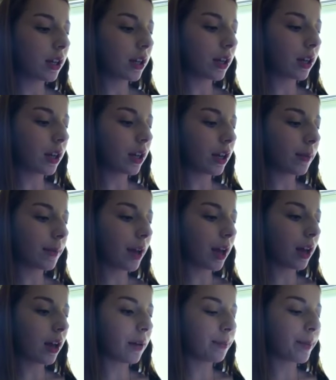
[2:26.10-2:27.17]
Um,
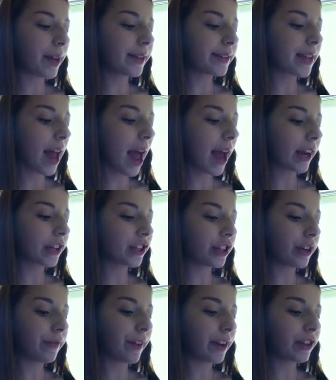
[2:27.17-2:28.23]
best
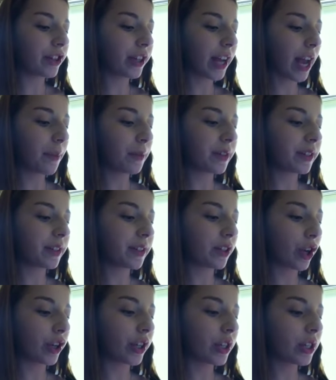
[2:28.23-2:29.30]
action adventure game was
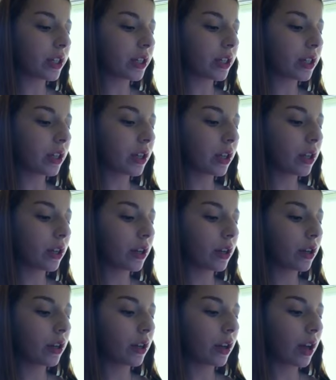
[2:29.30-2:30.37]
Dishonored.
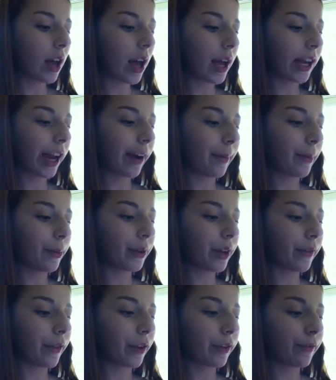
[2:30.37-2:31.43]
I can't remember what
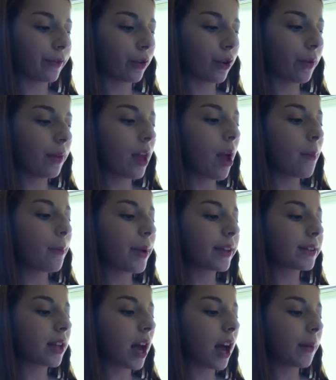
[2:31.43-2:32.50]
I voted for.
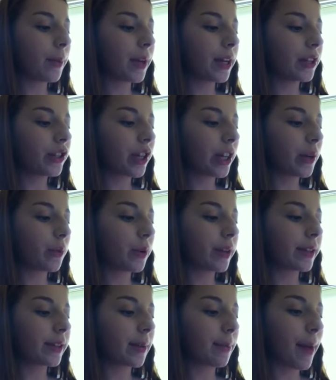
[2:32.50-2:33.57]
Best RPG
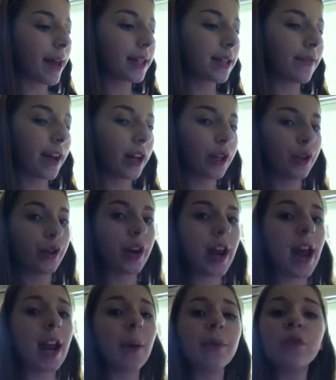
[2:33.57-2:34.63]
was Mass Effect 3,
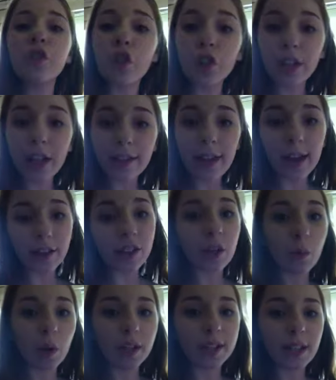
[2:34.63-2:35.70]
and I was so glad they
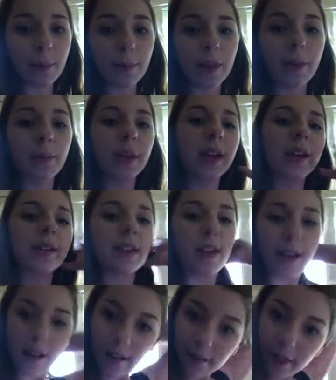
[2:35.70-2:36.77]
actually won something because
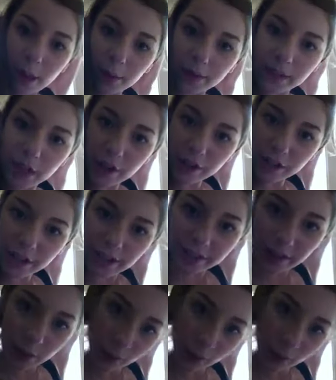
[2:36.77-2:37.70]
that was the only thing they